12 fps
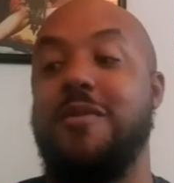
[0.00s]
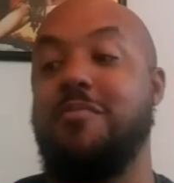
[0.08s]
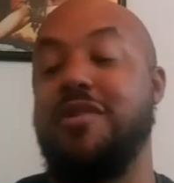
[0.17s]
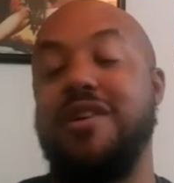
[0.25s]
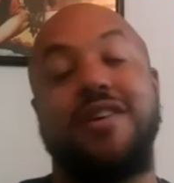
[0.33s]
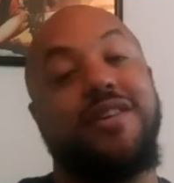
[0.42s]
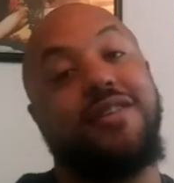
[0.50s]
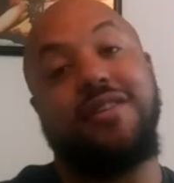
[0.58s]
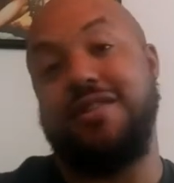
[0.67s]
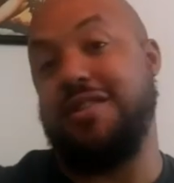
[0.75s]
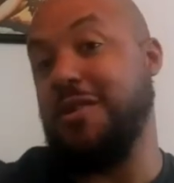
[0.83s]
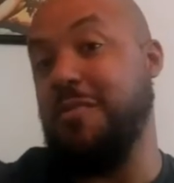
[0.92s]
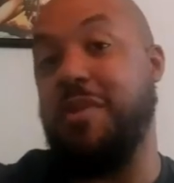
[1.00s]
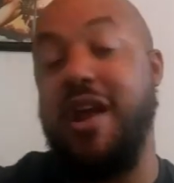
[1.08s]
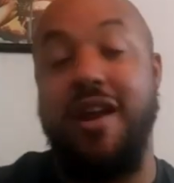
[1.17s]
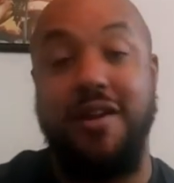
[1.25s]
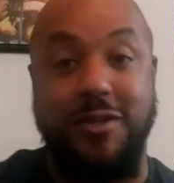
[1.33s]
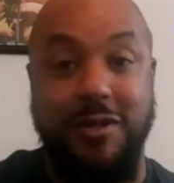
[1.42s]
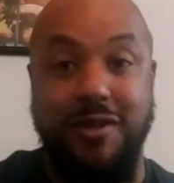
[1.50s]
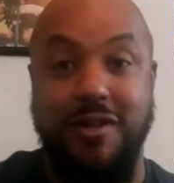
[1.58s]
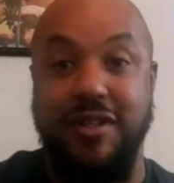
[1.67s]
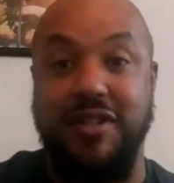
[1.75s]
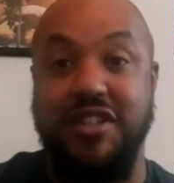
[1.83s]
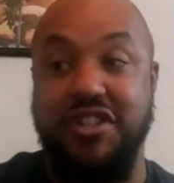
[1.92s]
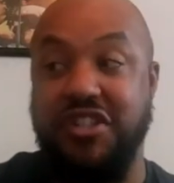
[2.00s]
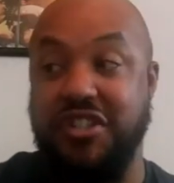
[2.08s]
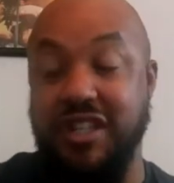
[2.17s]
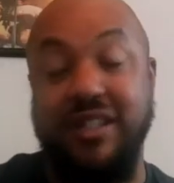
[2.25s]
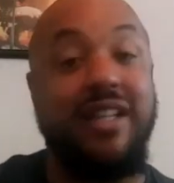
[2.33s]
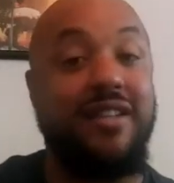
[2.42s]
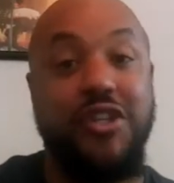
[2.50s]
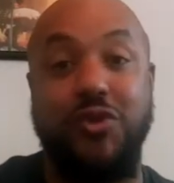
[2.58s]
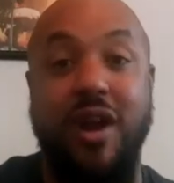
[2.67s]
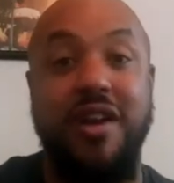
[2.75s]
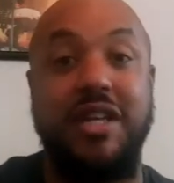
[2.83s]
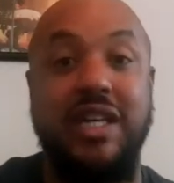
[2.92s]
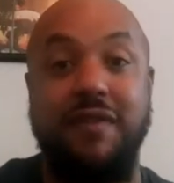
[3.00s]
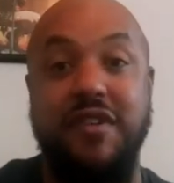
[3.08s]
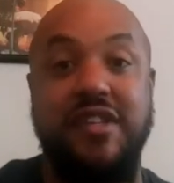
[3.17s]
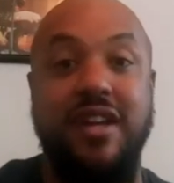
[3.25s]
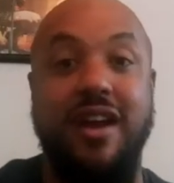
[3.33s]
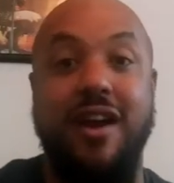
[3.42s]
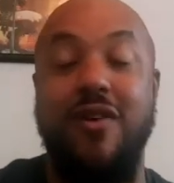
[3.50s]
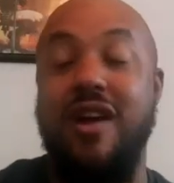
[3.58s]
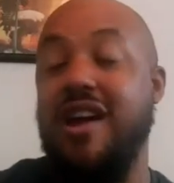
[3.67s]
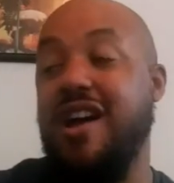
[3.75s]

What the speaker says: but compared to the shit that they're trying to give us now,